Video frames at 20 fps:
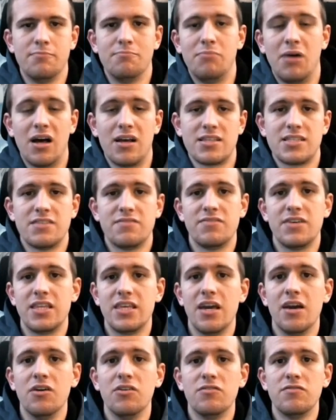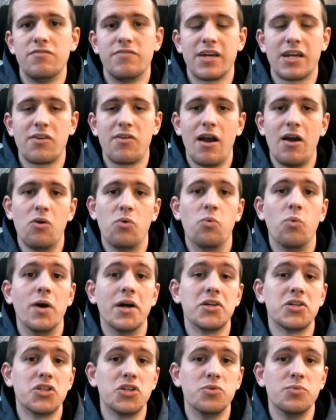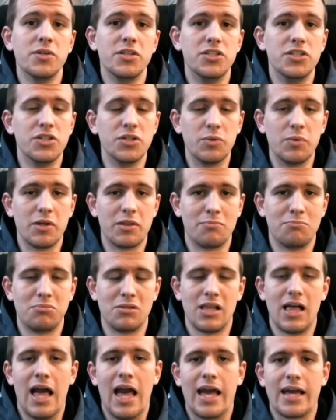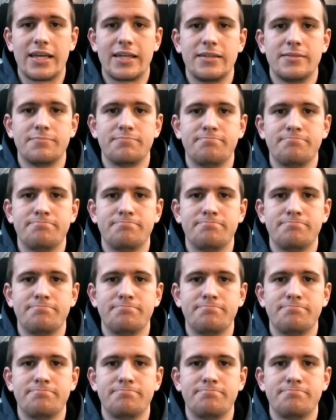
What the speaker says: Pause the video, figure out what you would do with black.